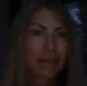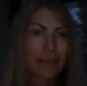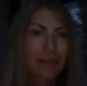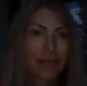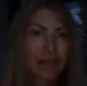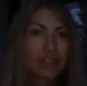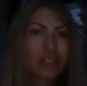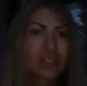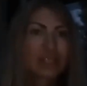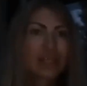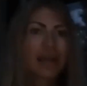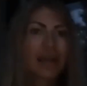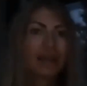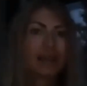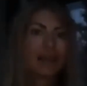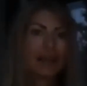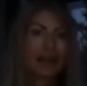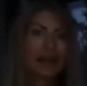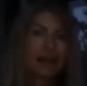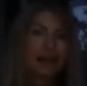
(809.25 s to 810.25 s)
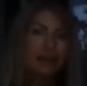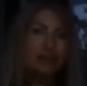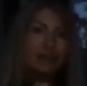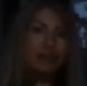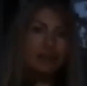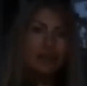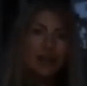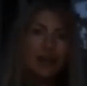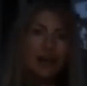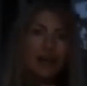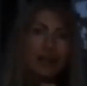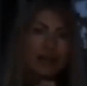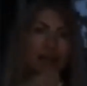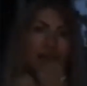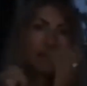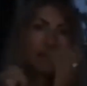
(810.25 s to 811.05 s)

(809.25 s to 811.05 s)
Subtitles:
We just allowed other